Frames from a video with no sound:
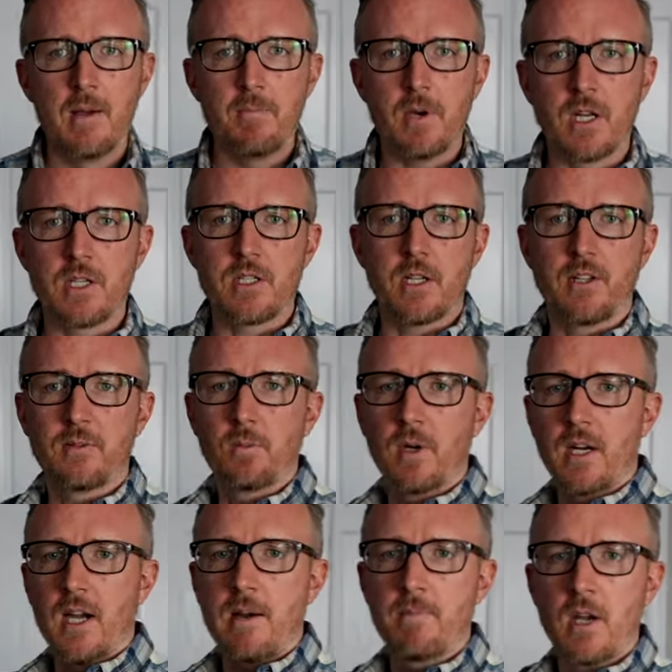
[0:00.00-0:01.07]
but just
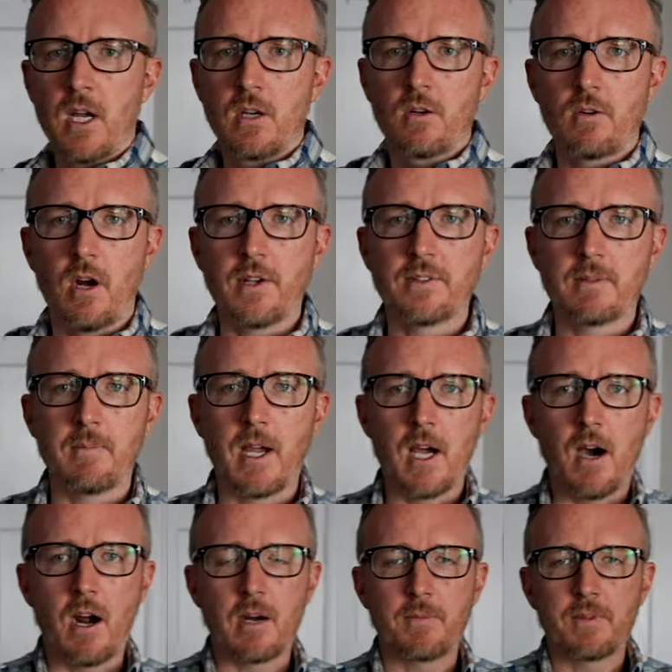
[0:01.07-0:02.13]
when I'm crossing my
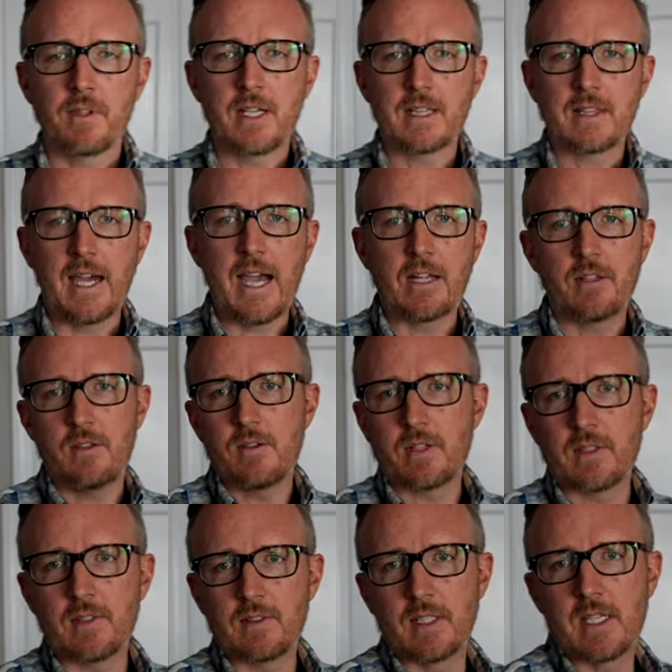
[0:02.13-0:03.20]
arms like that, you
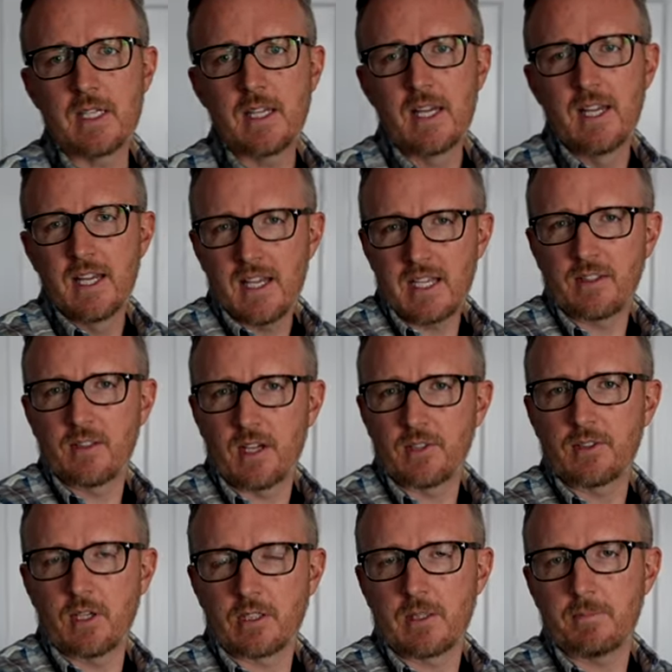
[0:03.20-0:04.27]
could see it does
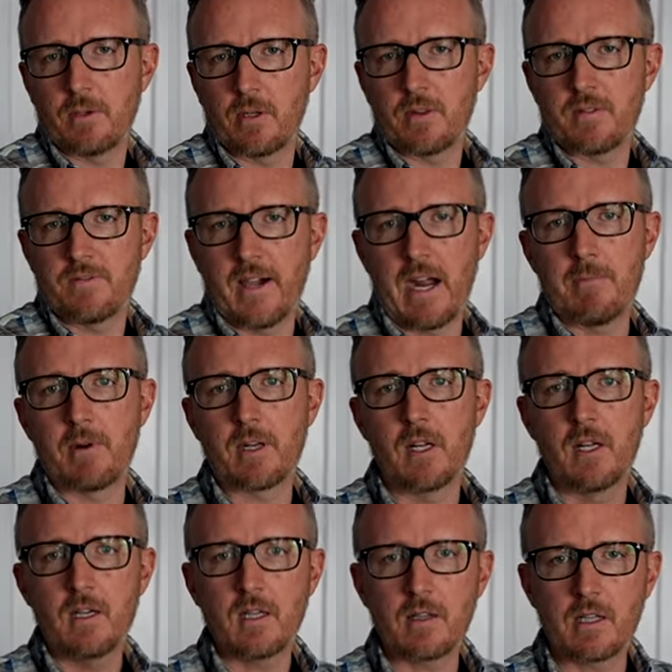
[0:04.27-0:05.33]
start to pull the fabric
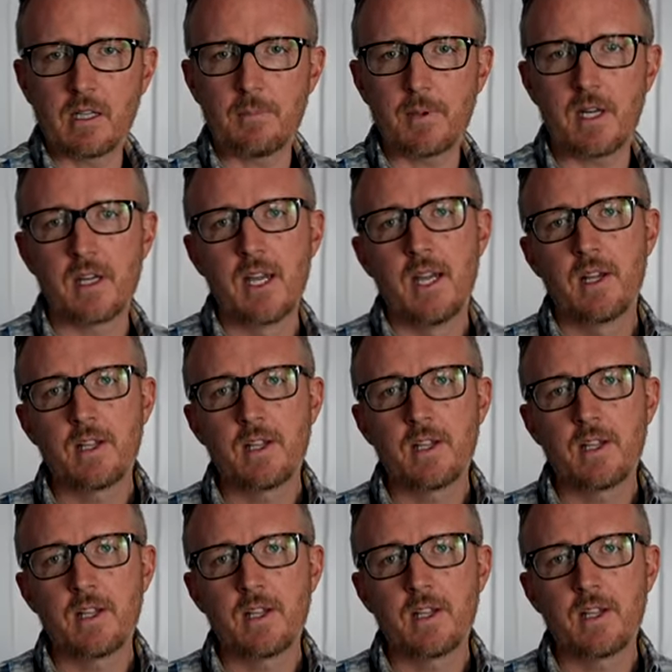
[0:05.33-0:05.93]
a little bit.